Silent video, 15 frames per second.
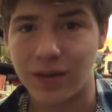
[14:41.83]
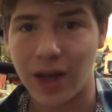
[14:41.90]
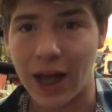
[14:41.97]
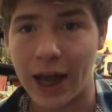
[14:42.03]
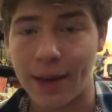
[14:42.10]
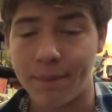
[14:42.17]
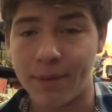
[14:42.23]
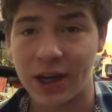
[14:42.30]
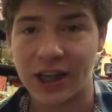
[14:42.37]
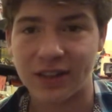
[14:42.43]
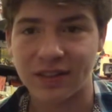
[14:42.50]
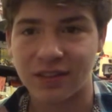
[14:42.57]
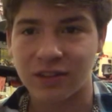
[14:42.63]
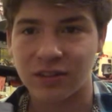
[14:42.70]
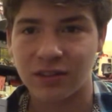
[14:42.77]
I bought
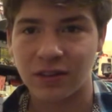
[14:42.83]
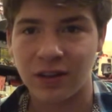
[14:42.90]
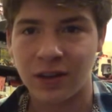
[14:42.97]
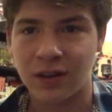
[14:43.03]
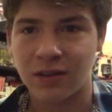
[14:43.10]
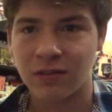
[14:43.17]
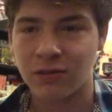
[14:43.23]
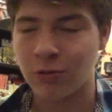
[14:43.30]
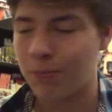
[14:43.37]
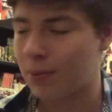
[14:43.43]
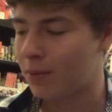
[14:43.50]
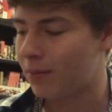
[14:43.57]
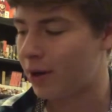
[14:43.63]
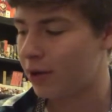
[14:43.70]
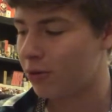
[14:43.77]
Super
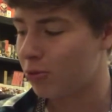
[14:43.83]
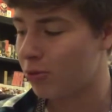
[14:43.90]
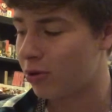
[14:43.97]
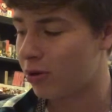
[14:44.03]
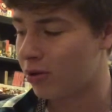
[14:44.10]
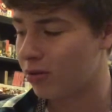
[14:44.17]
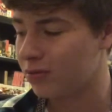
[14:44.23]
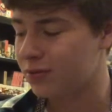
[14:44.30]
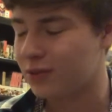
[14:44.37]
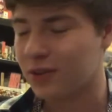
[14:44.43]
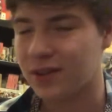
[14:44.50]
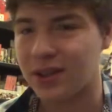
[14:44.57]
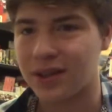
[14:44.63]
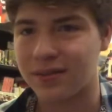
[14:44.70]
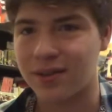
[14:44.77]
Mario World for
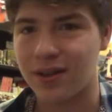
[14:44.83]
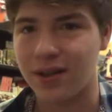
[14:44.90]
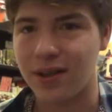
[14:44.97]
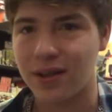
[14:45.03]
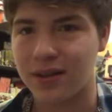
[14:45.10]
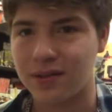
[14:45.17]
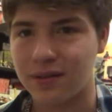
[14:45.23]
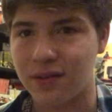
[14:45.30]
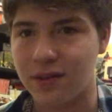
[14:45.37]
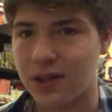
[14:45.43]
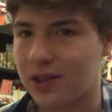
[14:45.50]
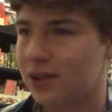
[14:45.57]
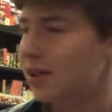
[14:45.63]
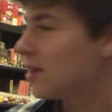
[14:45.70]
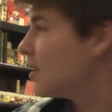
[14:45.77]
the SNES
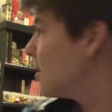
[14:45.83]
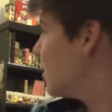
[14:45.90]
there.